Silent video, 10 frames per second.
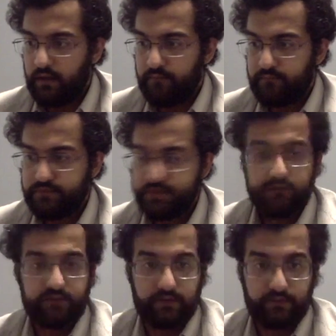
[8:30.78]

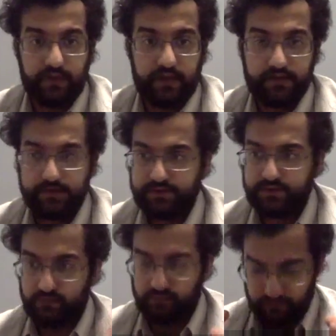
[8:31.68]
children with
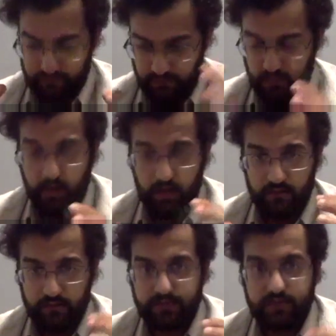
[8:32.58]
ADHD to
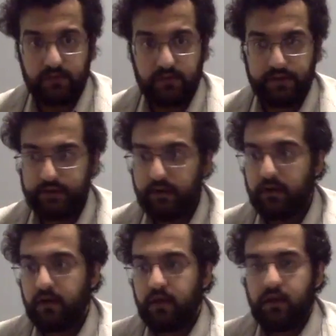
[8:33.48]
control
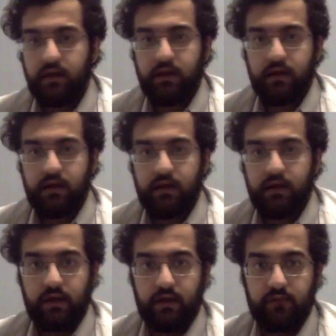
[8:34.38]
their
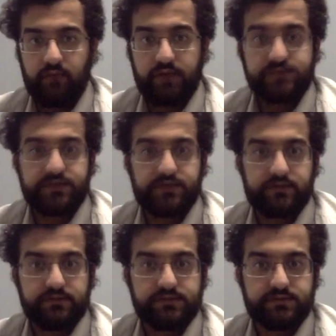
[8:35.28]
brain
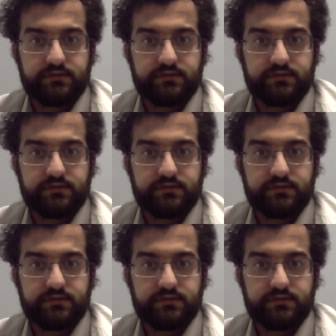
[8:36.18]
signals.